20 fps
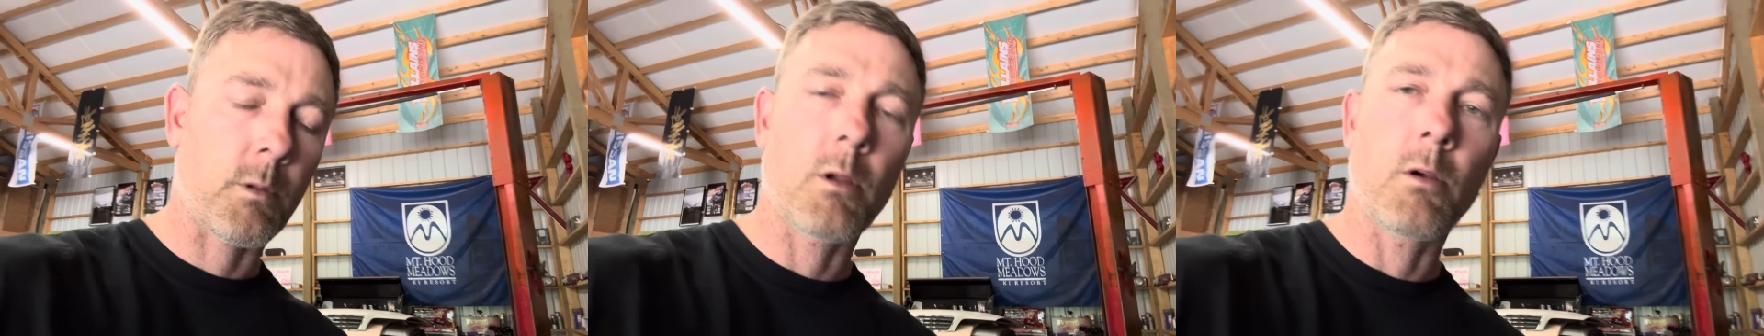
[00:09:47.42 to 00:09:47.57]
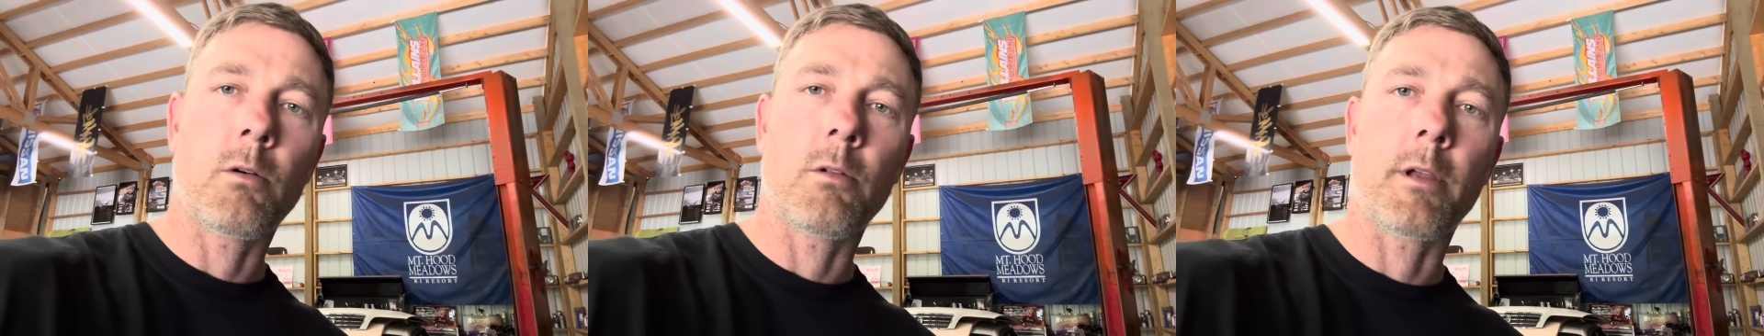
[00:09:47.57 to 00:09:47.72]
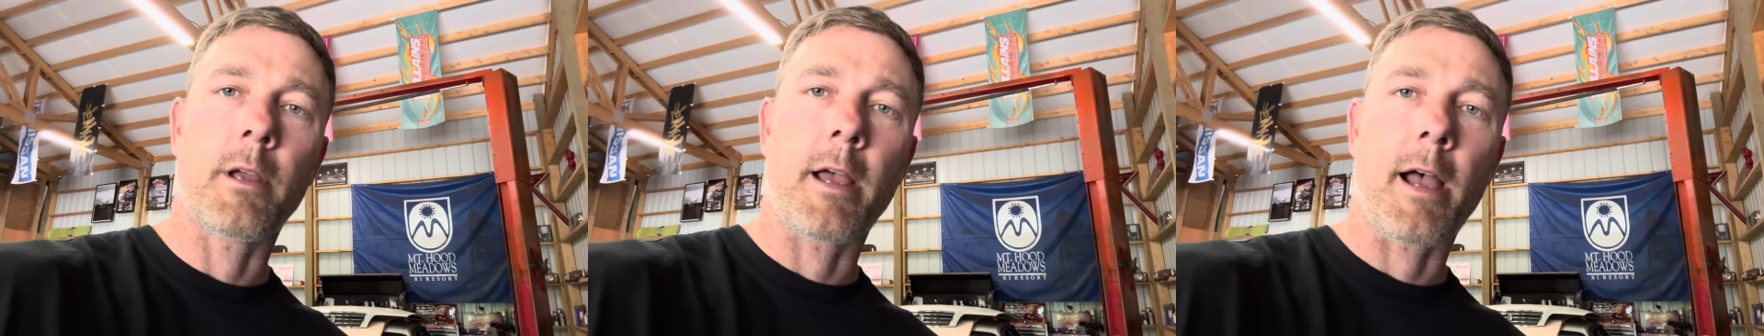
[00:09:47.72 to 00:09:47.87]

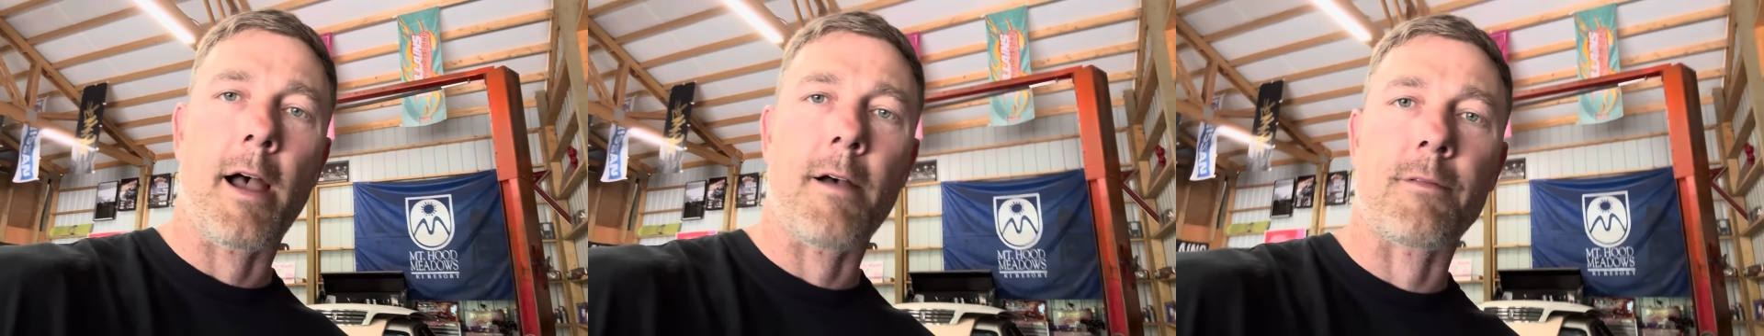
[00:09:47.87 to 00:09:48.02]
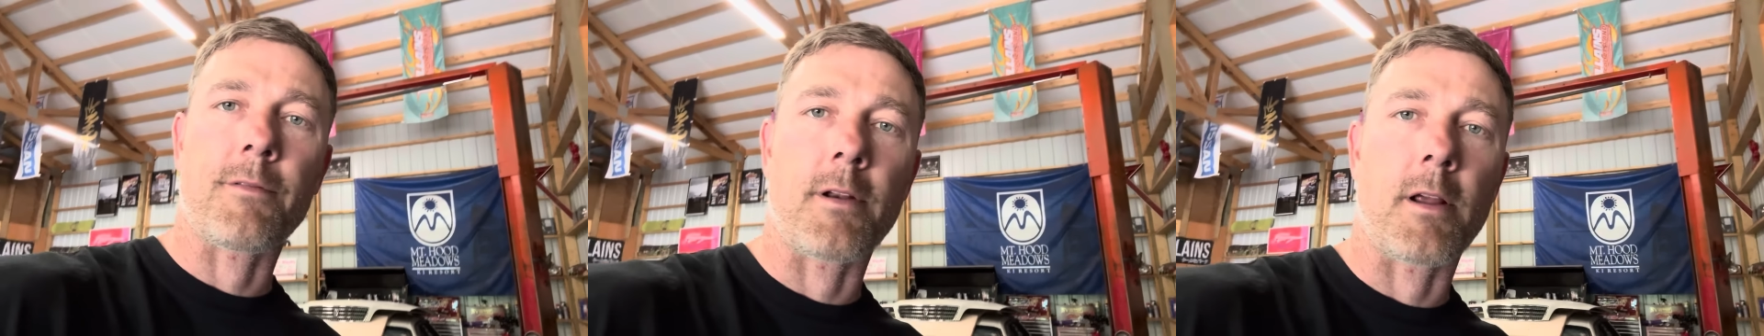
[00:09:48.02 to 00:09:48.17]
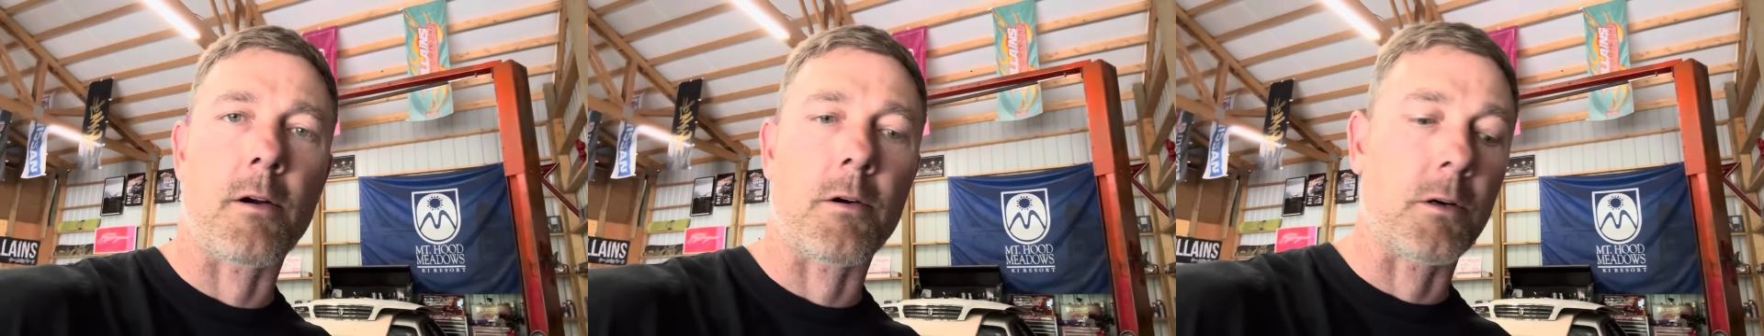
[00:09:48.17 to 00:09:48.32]
only a
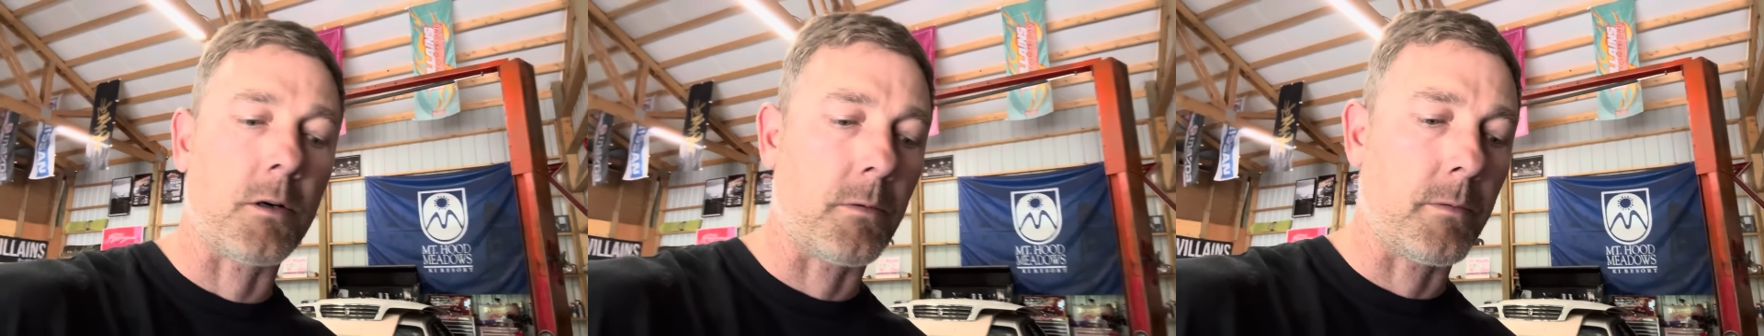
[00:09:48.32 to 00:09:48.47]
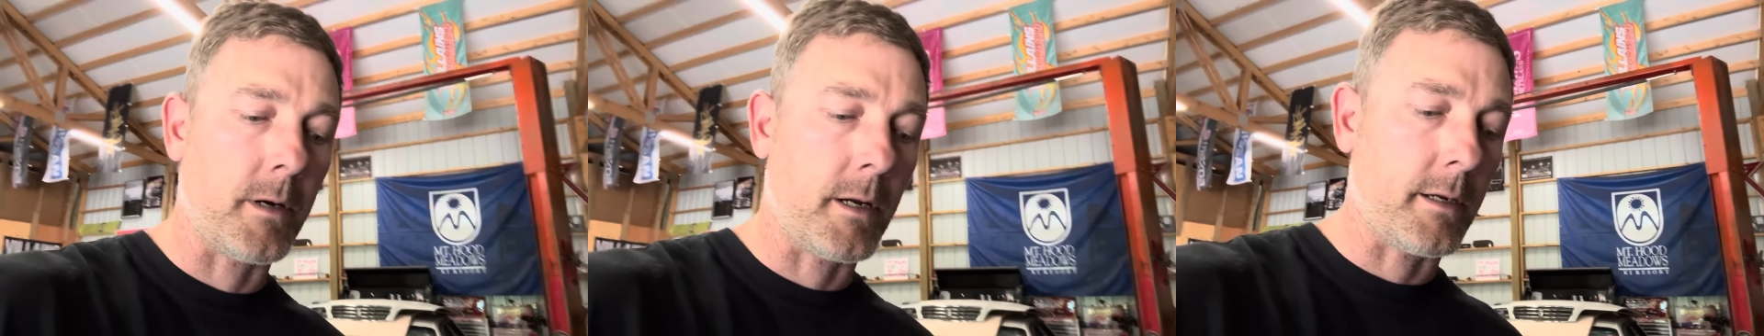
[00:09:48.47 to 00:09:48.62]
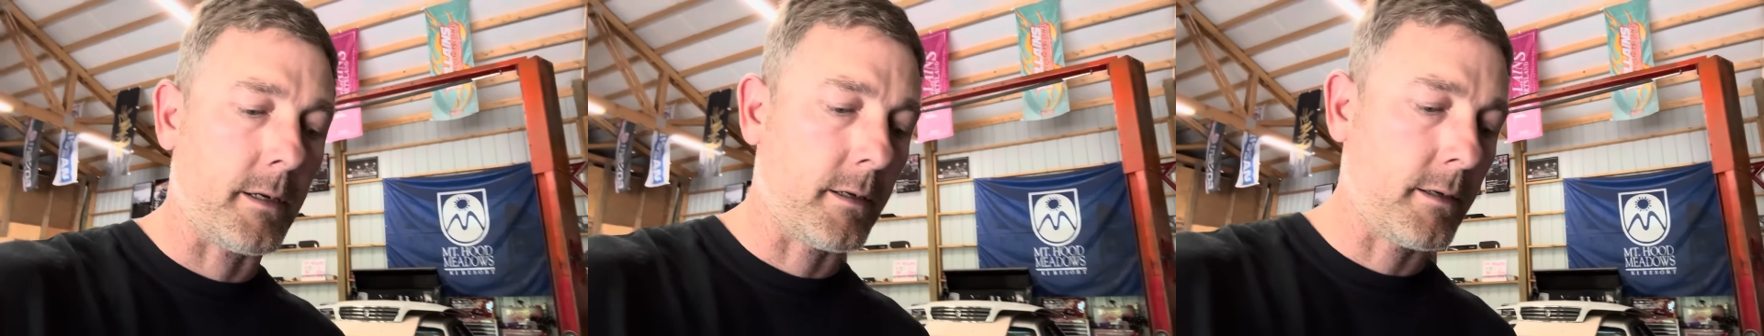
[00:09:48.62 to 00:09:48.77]
half an hour
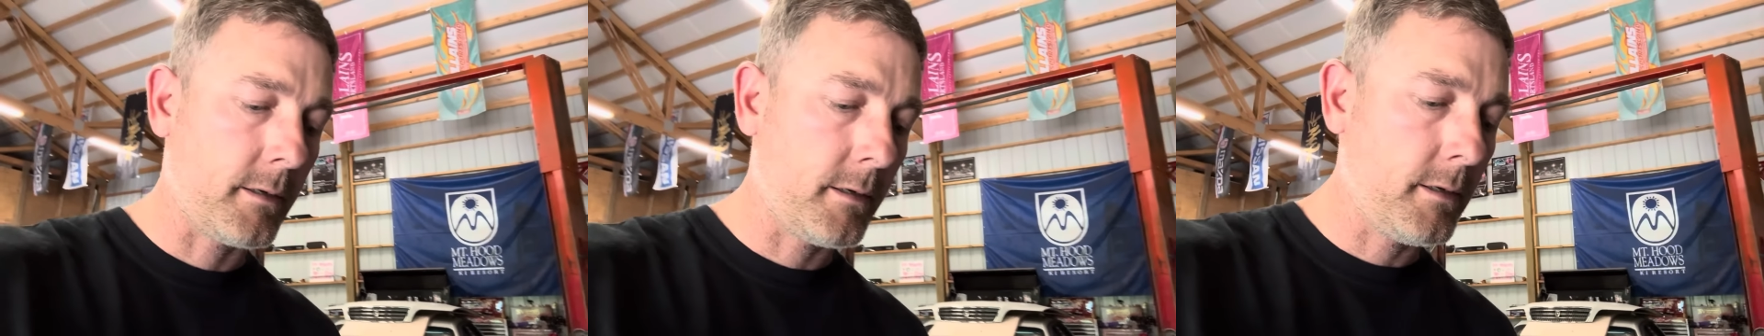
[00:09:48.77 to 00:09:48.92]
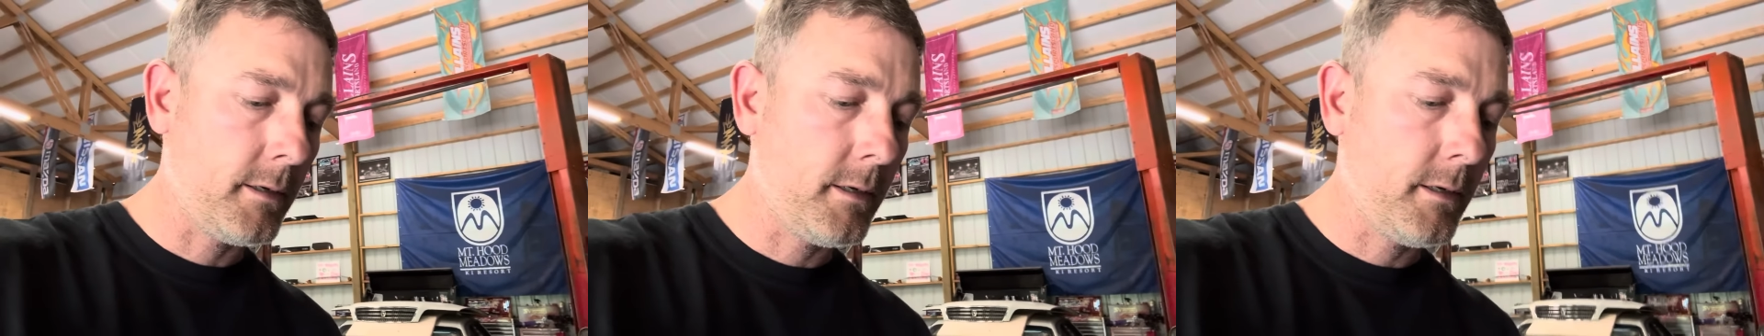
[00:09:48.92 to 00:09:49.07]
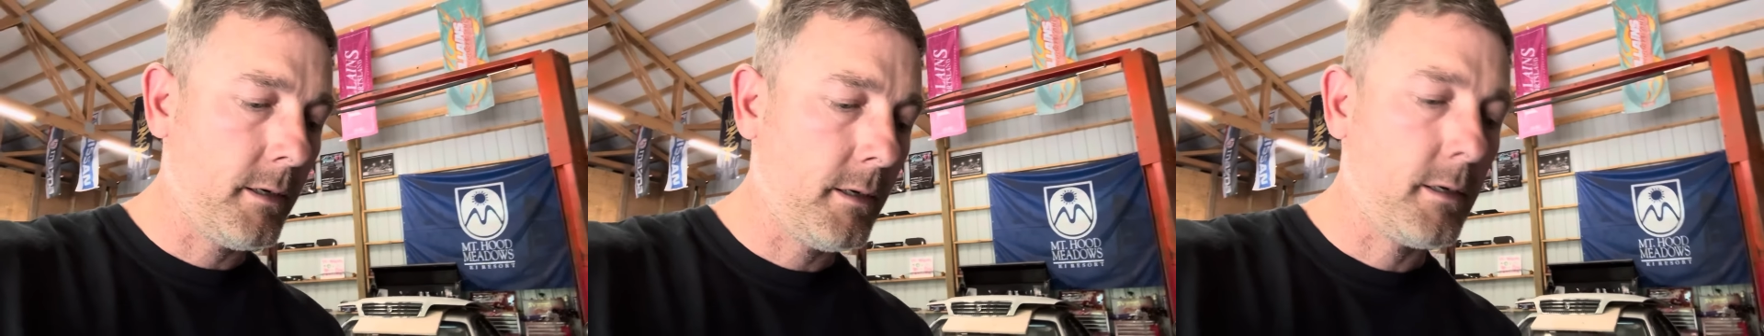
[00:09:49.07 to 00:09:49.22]
away,
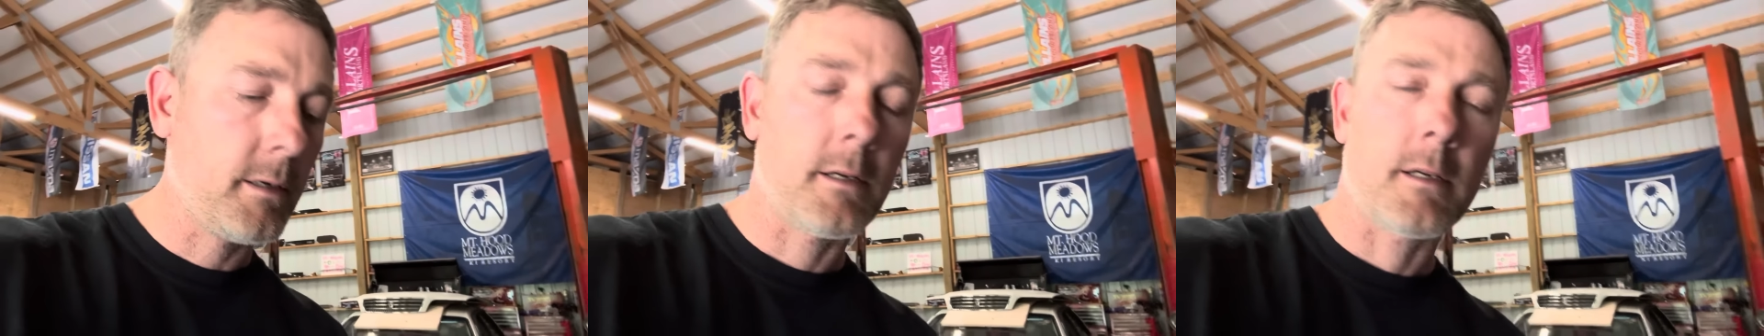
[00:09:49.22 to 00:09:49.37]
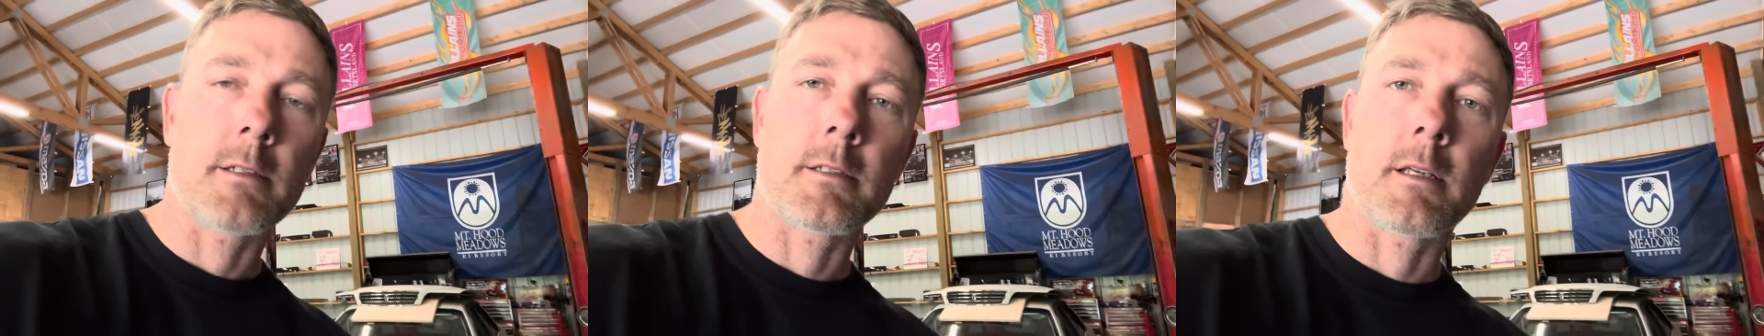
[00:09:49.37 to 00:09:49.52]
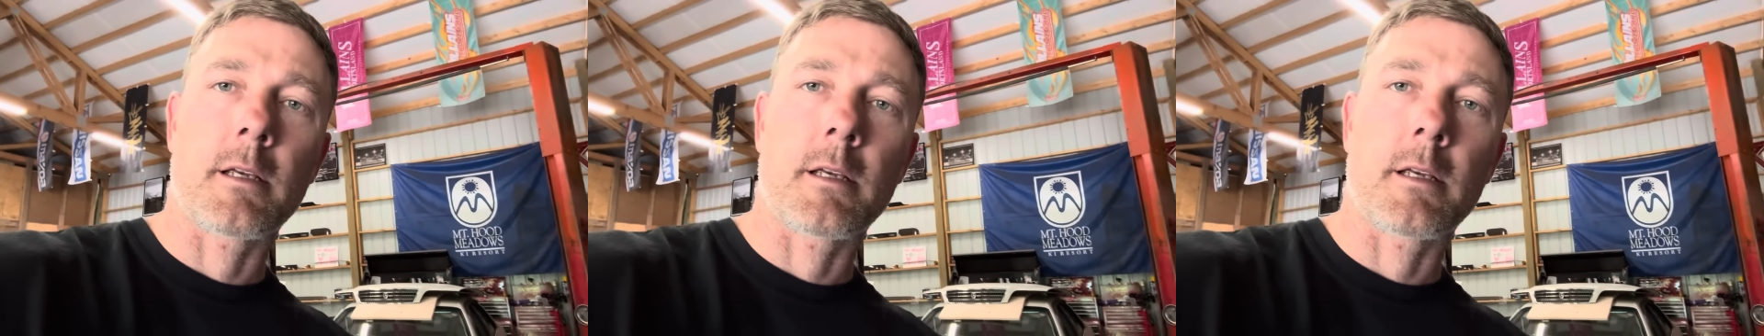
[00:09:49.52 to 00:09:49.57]
because